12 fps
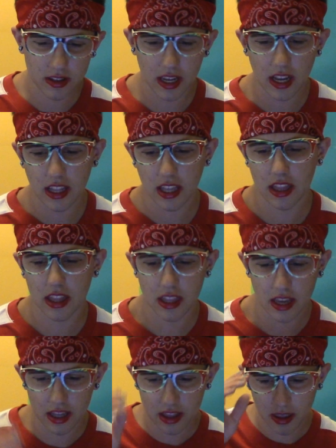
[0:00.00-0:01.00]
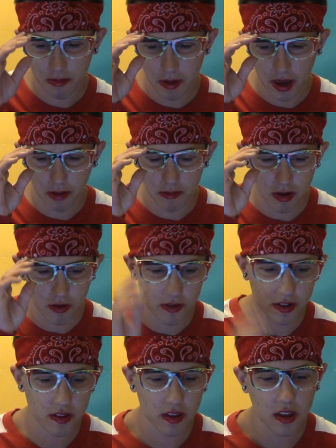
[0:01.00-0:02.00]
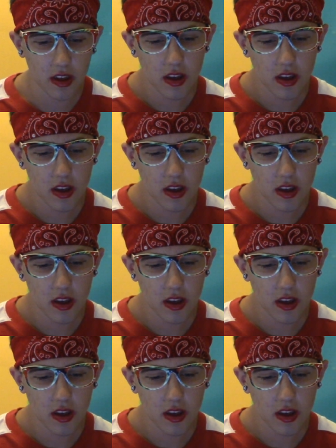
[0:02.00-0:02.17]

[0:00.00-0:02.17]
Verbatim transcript: dating yet, he babbed nervously.